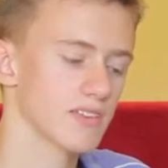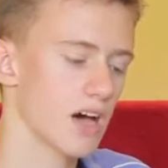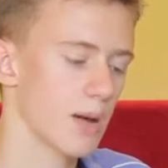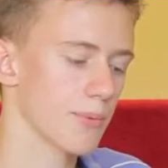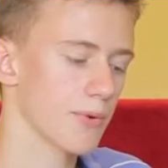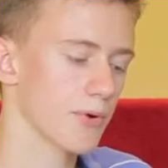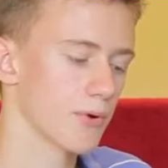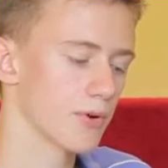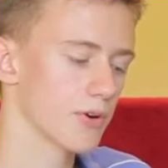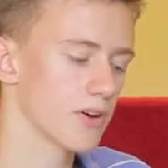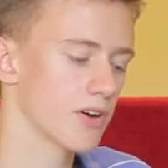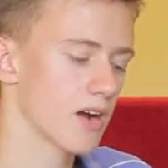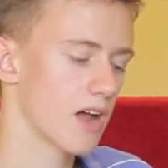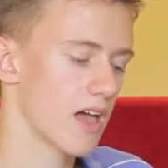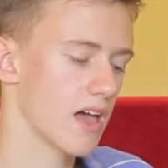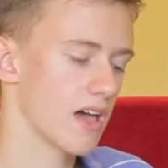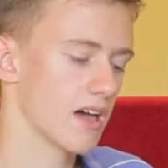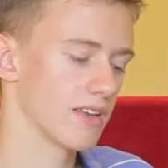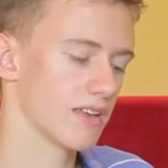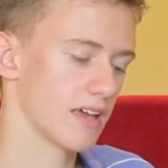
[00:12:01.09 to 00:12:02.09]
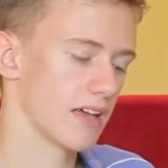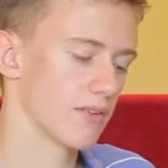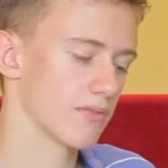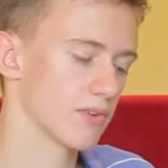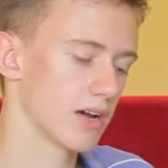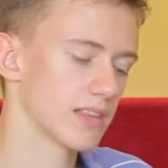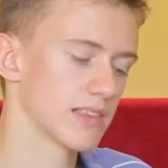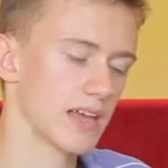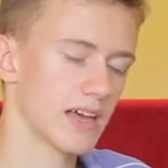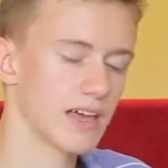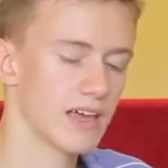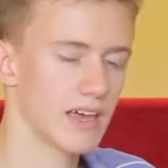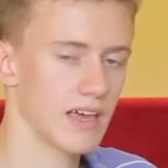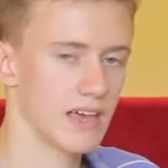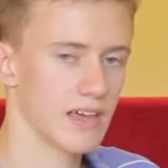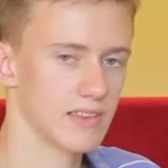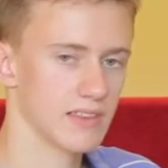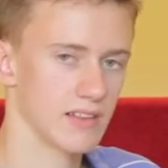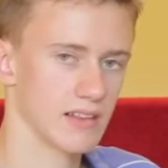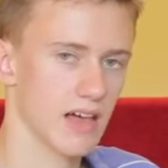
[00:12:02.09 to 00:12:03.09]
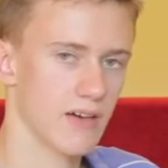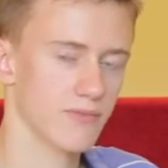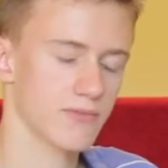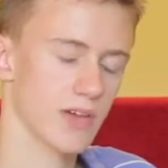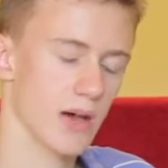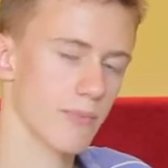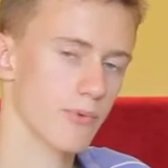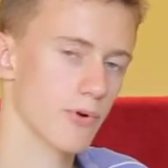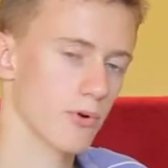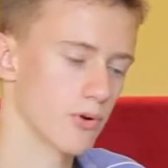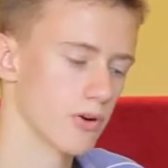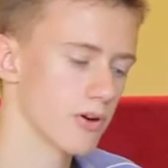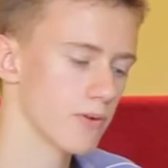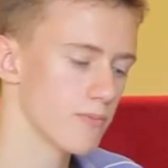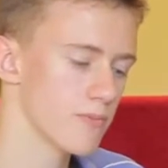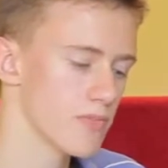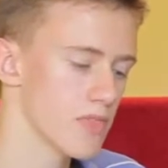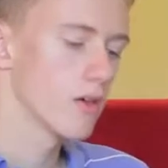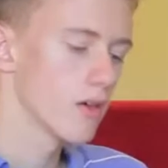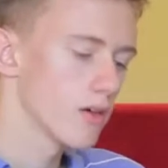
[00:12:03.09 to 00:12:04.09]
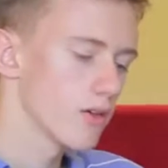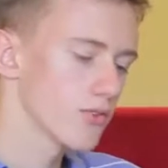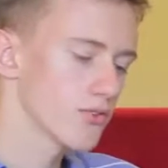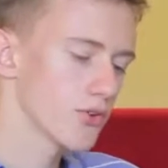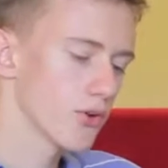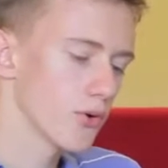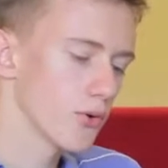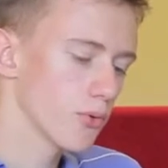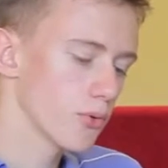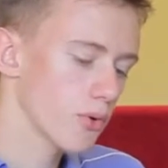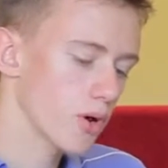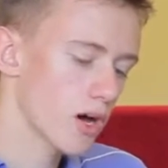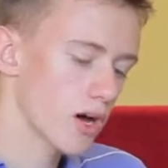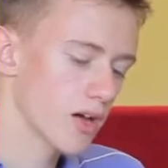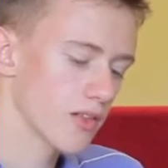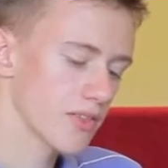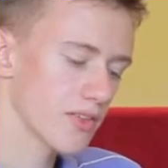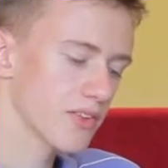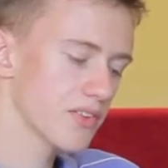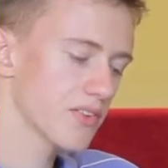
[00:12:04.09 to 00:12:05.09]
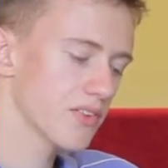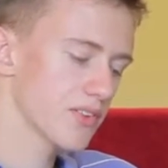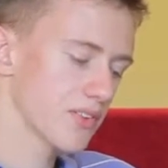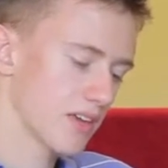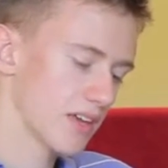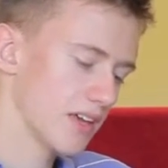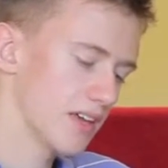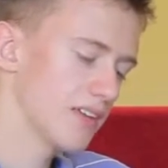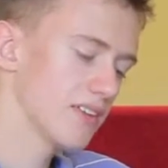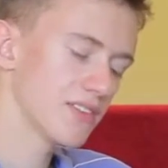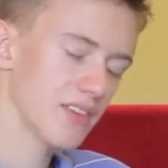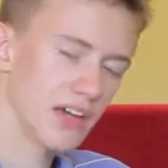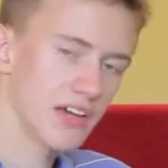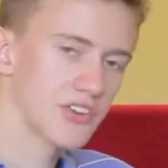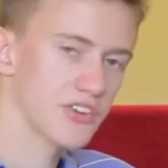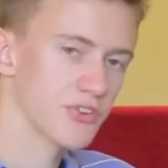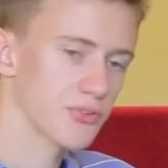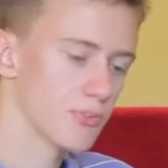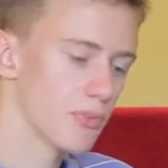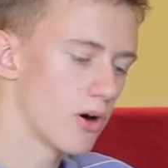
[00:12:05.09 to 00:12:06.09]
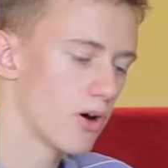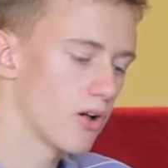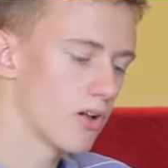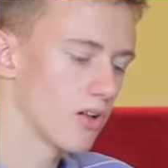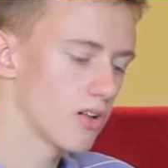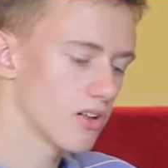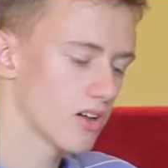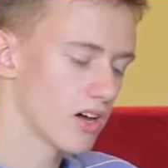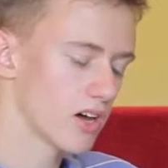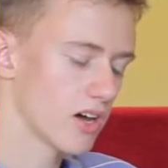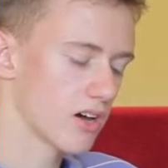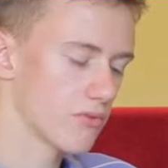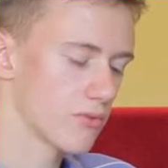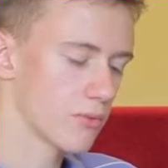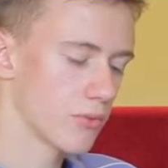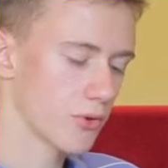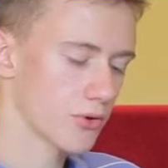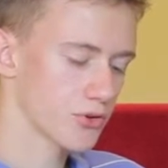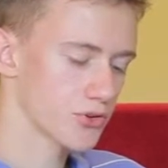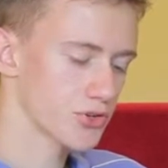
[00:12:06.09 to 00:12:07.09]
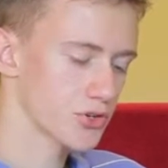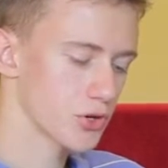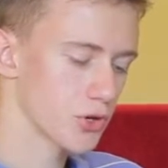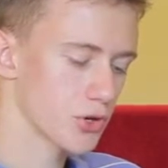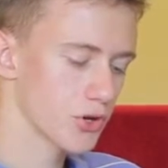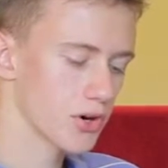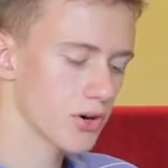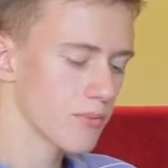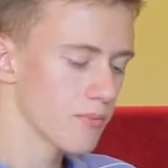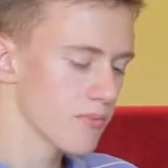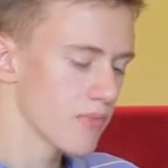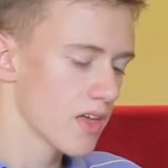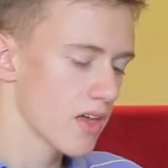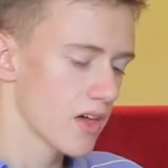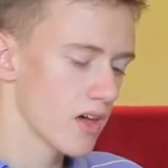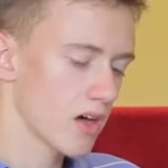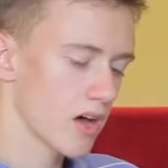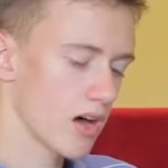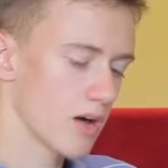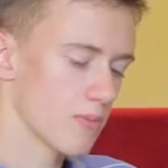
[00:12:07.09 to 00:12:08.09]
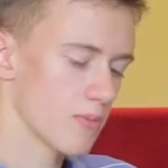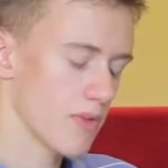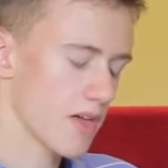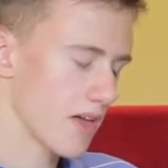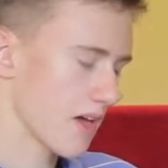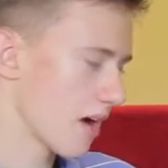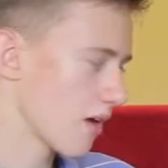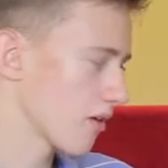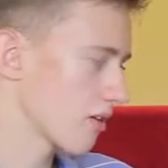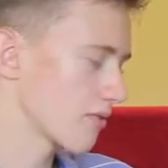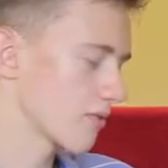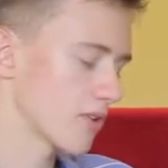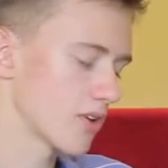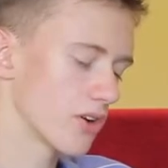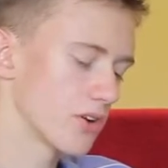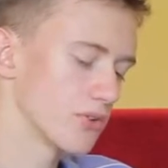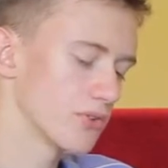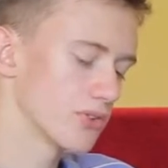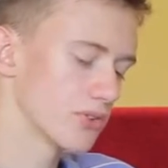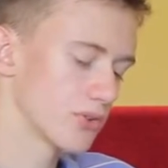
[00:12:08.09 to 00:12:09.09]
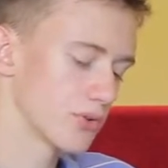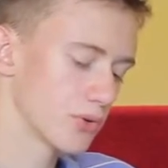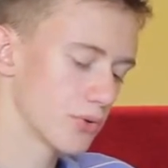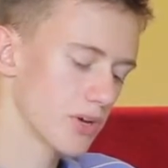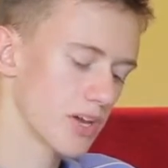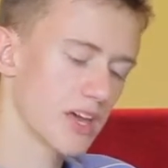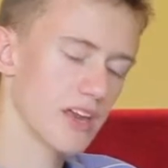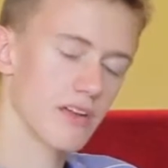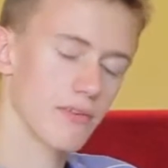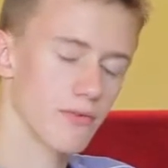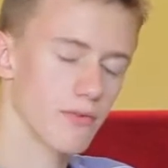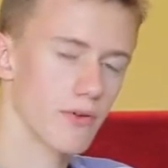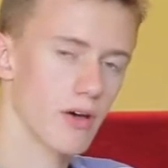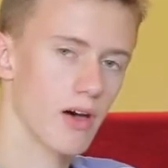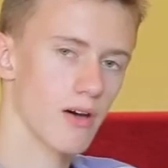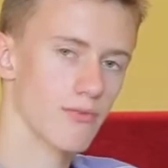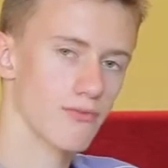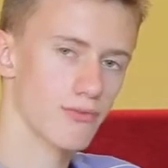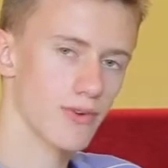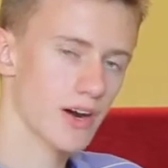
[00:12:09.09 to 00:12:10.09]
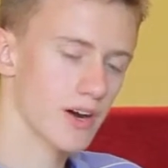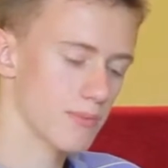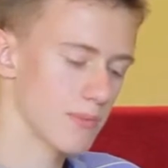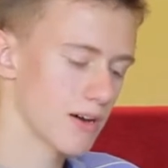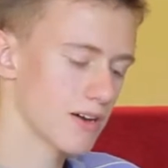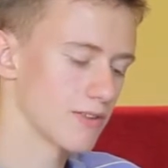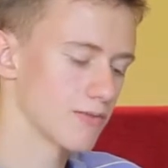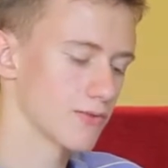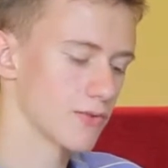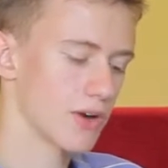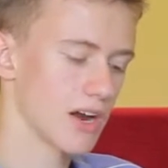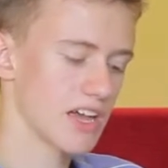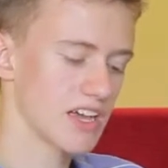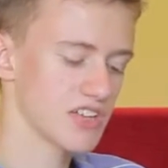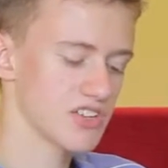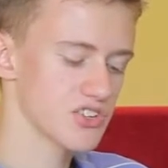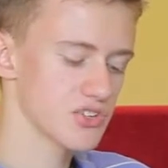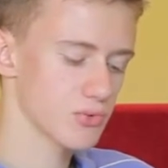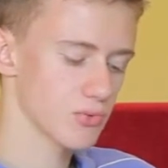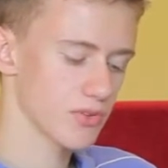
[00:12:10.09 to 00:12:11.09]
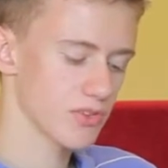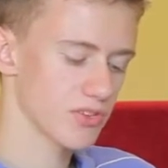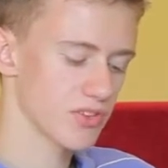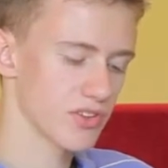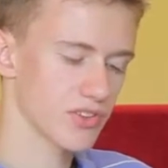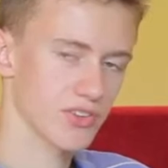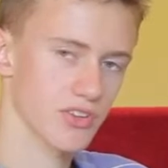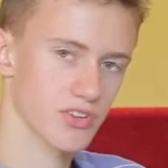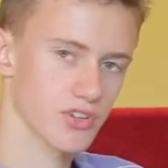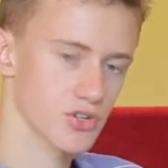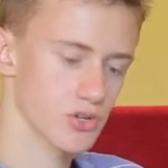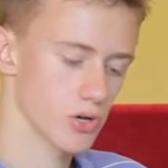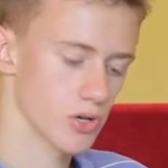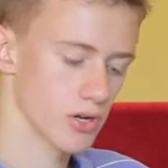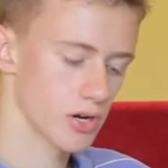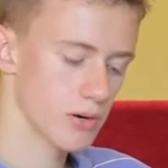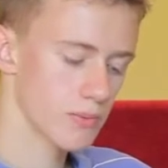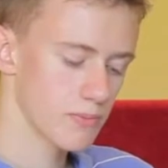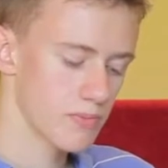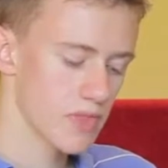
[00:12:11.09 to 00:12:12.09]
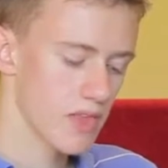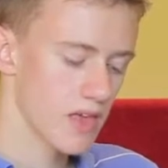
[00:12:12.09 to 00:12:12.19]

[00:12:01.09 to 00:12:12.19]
top corner and a red light in the left top corner. So this is a small remote controller. However, you do get a fair amount of range with this controller.